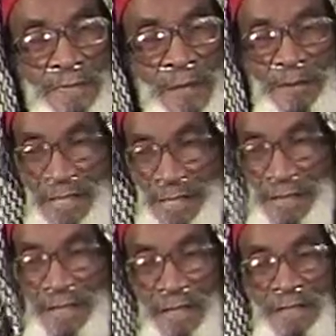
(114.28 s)
I mean,
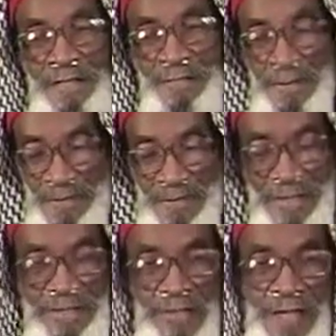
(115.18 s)
look at it. And
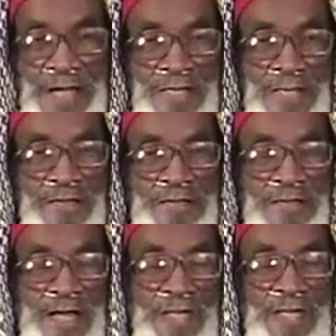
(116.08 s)
this is not
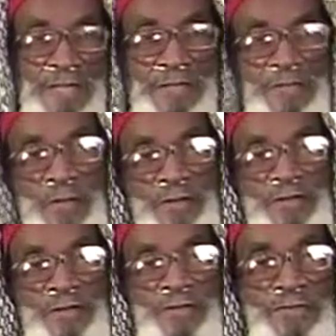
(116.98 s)
the
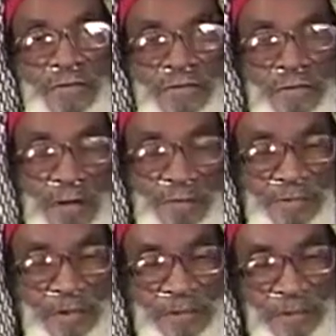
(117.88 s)
13th century I'm
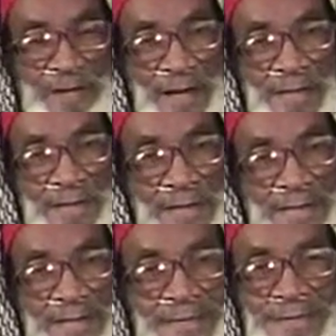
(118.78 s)
talking about.
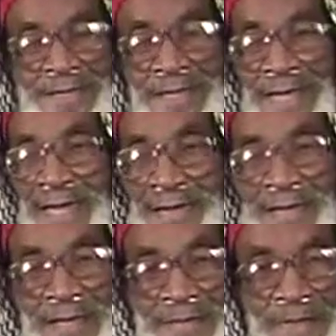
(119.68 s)
This is
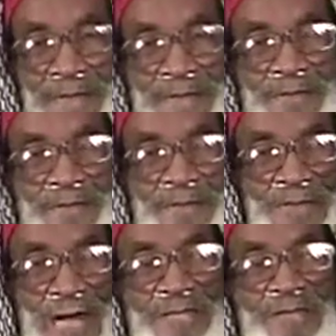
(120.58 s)

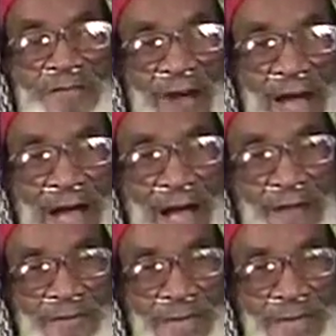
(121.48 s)
95.